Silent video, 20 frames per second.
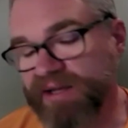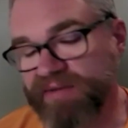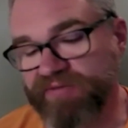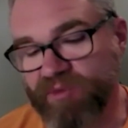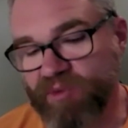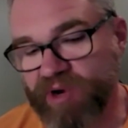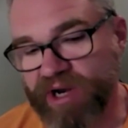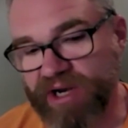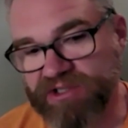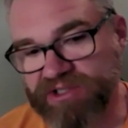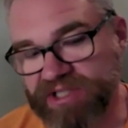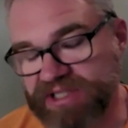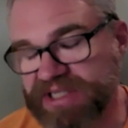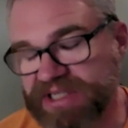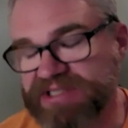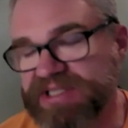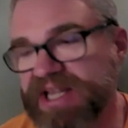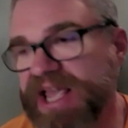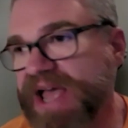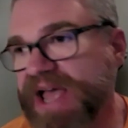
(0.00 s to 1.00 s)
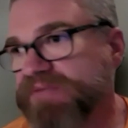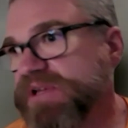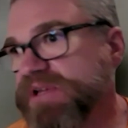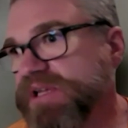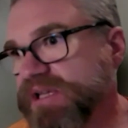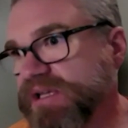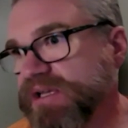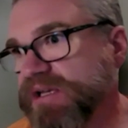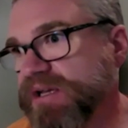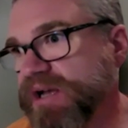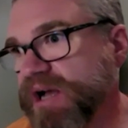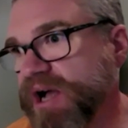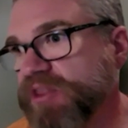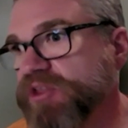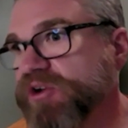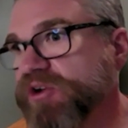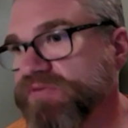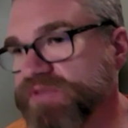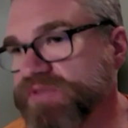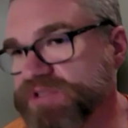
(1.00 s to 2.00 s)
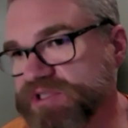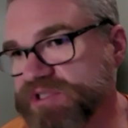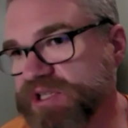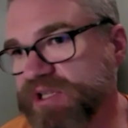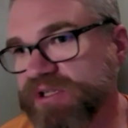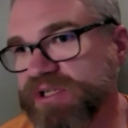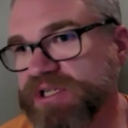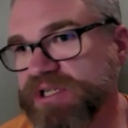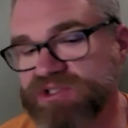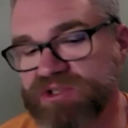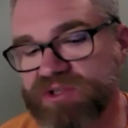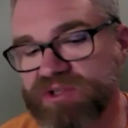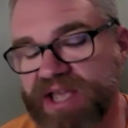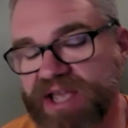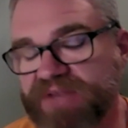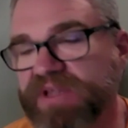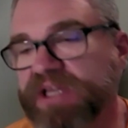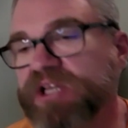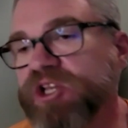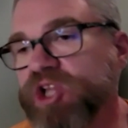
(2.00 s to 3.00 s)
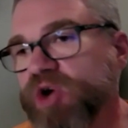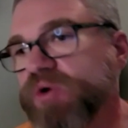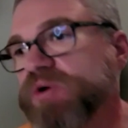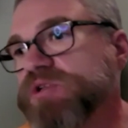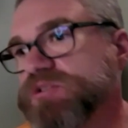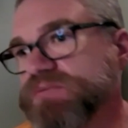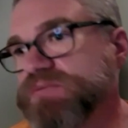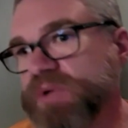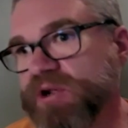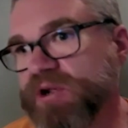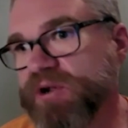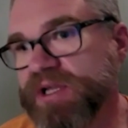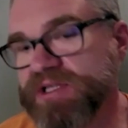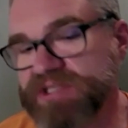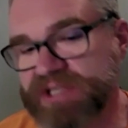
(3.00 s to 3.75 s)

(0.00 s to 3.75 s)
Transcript: from what I understand, doesn't have any other facilities, so they have like no experience.